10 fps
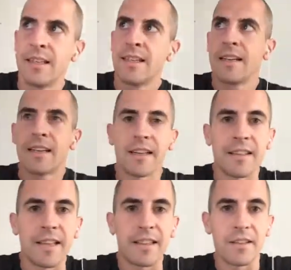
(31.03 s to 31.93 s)
And
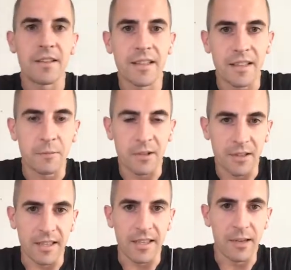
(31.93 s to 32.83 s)
then the other thing we're
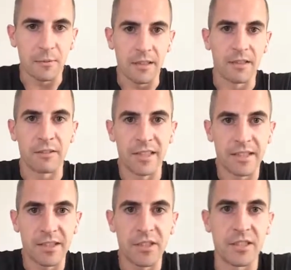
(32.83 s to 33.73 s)
looking at with the
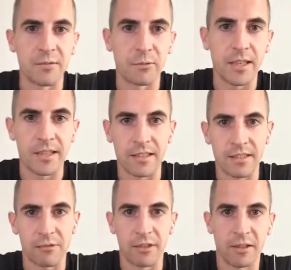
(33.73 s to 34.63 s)
addition of regular
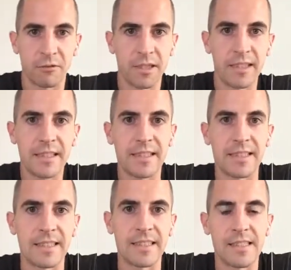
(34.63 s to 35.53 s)
strength training
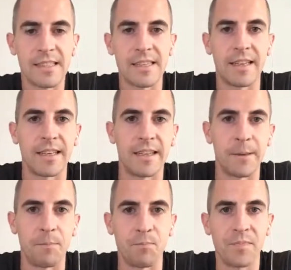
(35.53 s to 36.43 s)
is
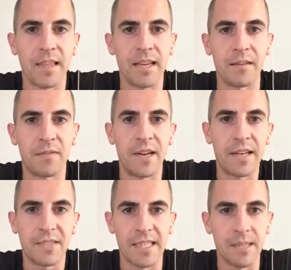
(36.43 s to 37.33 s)
a 5
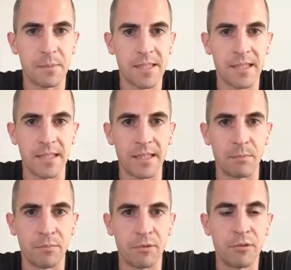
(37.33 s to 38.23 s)
to 8%
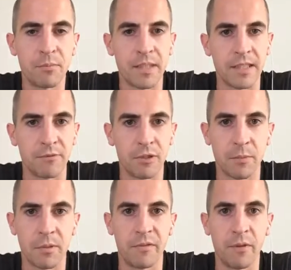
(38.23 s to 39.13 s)
improvement in running
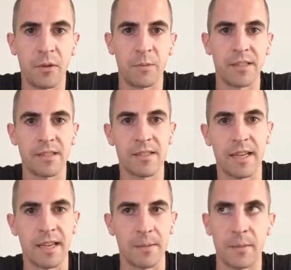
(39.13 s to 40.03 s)
performance
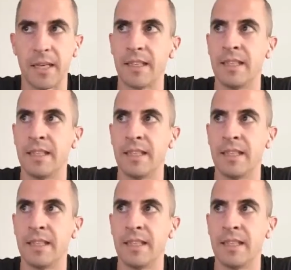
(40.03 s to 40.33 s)
by